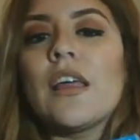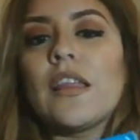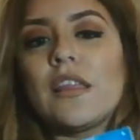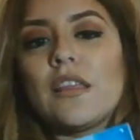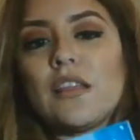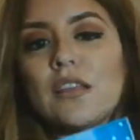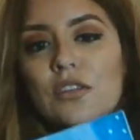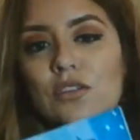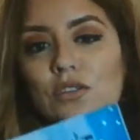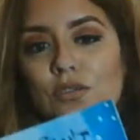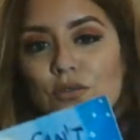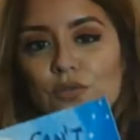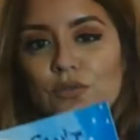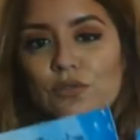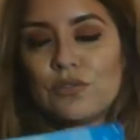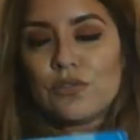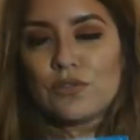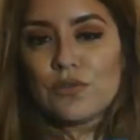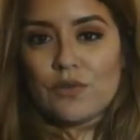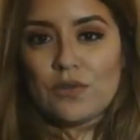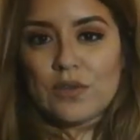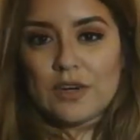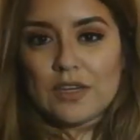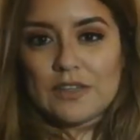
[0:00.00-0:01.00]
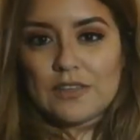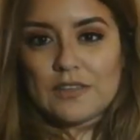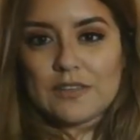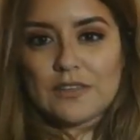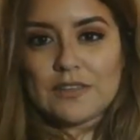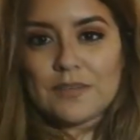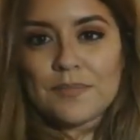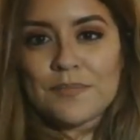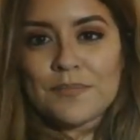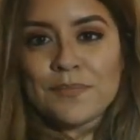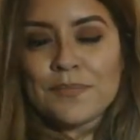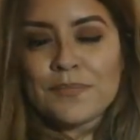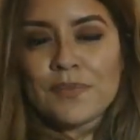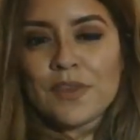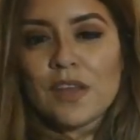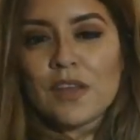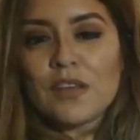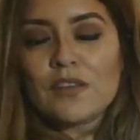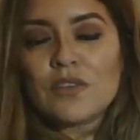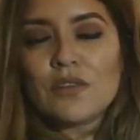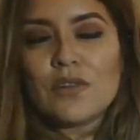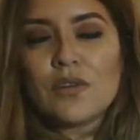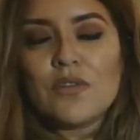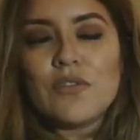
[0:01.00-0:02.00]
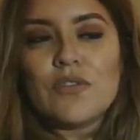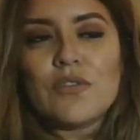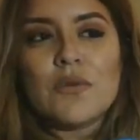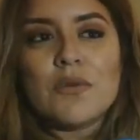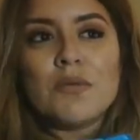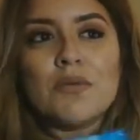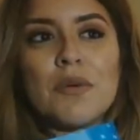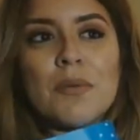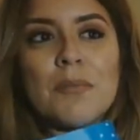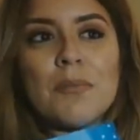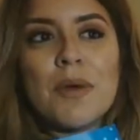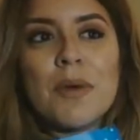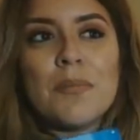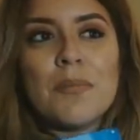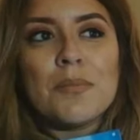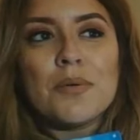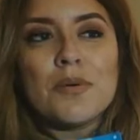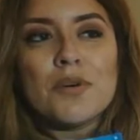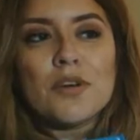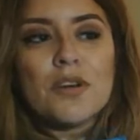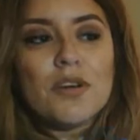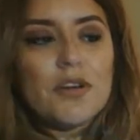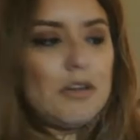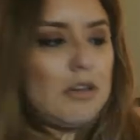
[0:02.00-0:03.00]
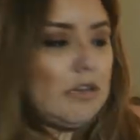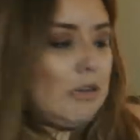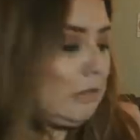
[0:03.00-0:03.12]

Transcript: the two stories. So if you remember,